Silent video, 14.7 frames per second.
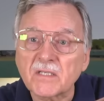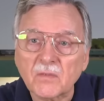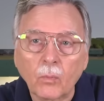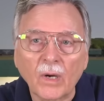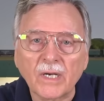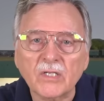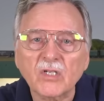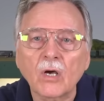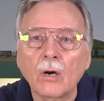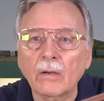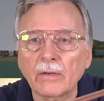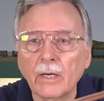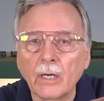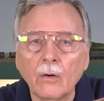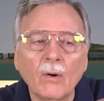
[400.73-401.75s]
is what is
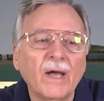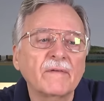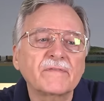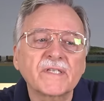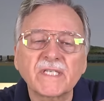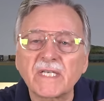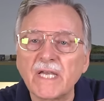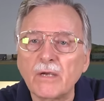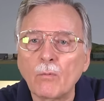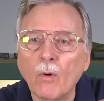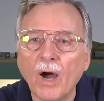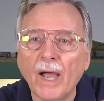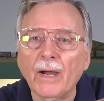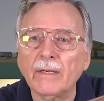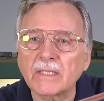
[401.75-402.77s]
called OFC
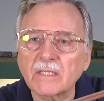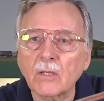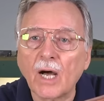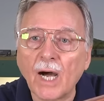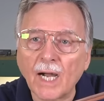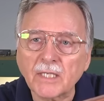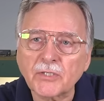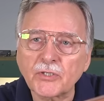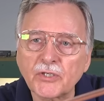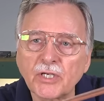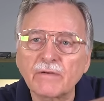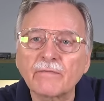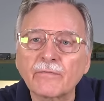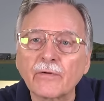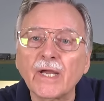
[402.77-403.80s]
wire. It's
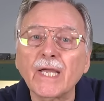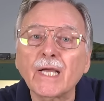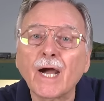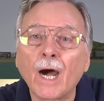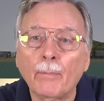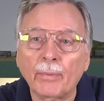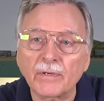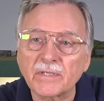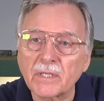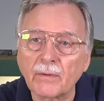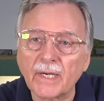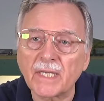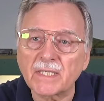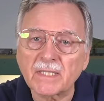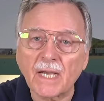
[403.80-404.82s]
oxygen free copper, so
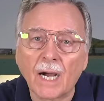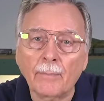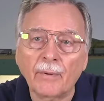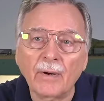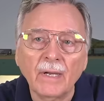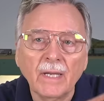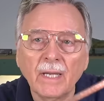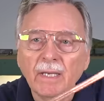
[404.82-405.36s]
it is copper.